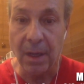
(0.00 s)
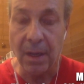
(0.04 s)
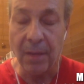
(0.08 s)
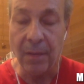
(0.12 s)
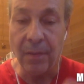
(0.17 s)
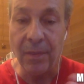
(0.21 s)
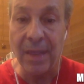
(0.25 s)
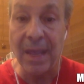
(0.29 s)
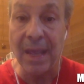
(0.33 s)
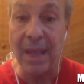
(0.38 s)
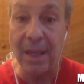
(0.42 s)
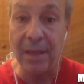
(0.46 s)

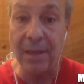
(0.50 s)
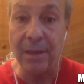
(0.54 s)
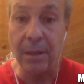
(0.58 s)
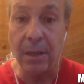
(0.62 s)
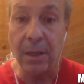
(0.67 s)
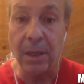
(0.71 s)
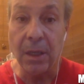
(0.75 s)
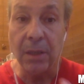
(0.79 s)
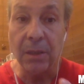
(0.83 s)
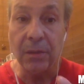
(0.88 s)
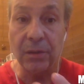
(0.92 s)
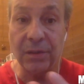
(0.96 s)
Then,
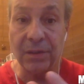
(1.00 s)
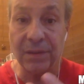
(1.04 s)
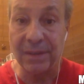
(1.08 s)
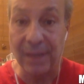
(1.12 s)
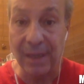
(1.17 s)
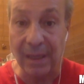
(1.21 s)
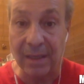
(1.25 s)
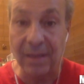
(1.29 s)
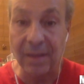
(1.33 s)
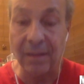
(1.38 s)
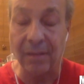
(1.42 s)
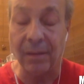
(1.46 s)

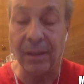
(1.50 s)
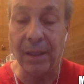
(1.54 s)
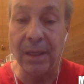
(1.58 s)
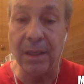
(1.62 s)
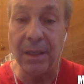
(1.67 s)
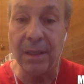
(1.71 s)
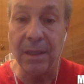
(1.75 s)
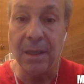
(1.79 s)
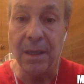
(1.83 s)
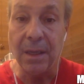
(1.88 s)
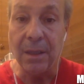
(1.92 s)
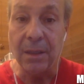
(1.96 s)

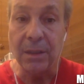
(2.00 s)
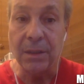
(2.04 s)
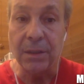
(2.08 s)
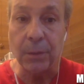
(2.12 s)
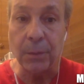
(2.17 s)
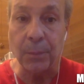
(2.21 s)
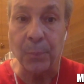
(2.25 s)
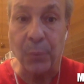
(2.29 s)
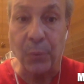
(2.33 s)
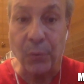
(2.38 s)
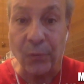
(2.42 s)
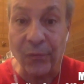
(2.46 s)
secondly, to
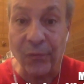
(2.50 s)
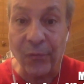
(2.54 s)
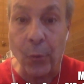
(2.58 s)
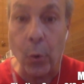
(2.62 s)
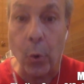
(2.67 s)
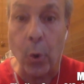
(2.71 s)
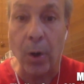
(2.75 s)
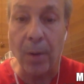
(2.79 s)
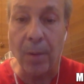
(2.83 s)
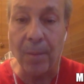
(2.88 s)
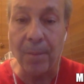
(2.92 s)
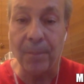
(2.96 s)

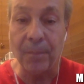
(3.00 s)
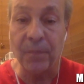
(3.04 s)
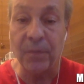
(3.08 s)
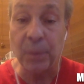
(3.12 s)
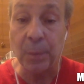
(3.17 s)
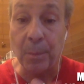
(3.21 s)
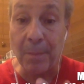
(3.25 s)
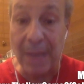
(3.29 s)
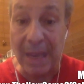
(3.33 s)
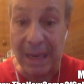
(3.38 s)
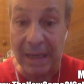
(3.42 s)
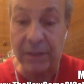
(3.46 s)
perform, to
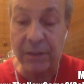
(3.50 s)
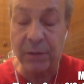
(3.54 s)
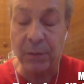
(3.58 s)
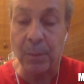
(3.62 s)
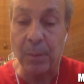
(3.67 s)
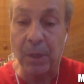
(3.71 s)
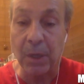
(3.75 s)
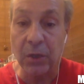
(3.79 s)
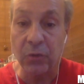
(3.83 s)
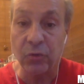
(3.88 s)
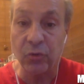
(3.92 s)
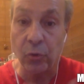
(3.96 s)

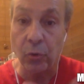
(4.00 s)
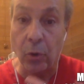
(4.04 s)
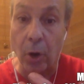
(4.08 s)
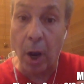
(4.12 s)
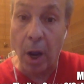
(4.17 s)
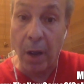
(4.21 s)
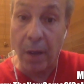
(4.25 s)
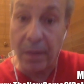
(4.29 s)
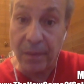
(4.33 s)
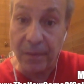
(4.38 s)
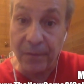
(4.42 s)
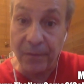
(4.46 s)
maximize your
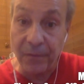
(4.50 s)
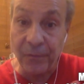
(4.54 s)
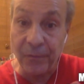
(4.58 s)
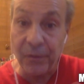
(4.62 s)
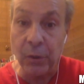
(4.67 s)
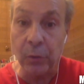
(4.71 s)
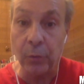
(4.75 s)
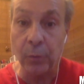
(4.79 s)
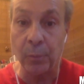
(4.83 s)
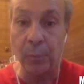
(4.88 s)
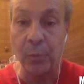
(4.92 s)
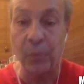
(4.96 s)

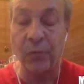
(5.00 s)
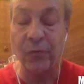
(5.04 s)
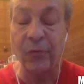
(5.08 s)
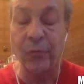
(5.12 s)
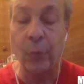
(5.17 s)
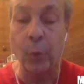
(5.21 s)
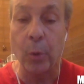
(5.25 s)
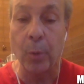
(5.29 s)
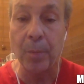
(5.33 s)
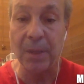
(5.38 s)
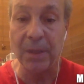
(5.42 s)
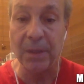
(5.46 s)
on-the-field
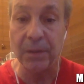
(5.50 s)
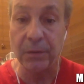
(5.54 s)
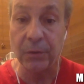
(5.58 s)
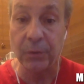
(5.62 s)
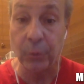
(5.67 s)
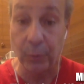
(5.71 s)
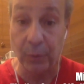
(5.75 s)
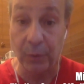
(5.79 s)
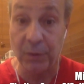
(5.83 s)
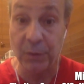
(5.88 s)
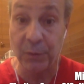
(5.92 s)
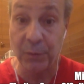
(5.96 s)
performance, so
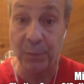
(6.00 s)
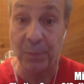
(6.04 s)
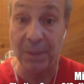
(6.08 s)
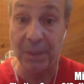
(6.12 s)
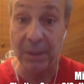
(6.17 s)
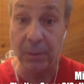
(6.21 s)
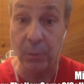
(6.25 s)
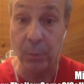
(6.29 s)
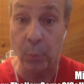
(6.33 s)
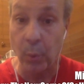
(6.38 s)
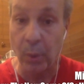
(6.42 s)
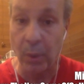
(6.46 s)
to speak,
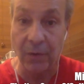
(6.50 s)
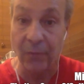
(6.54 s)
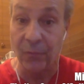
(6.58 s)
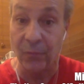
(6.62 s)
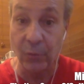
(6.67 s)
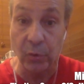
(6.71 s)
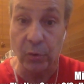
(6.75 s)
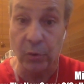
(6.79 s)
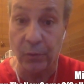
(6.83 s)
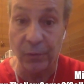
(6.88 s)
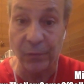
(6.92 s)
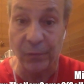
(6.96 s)

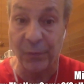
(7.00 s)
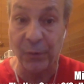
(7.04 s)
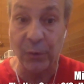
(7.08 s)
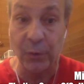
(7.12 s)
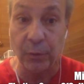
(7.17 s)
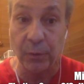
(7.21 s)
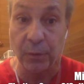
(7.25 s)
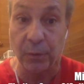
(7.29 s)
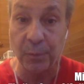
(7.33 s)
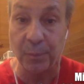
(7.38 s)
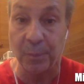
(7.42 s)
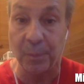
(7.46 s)
whatever your
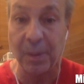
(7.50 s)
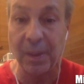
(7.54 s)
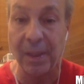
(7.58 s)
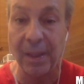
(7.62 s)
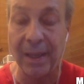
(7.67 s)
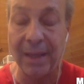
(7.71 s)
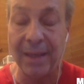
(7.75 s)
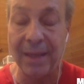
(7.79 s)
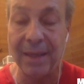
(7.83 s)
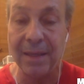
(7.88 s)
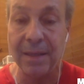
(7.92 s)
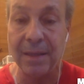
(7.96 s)
field of play
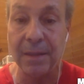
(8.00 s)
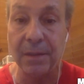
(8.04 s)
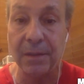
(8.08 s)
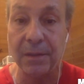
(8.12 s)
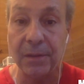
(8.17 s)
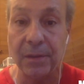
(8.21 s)
is.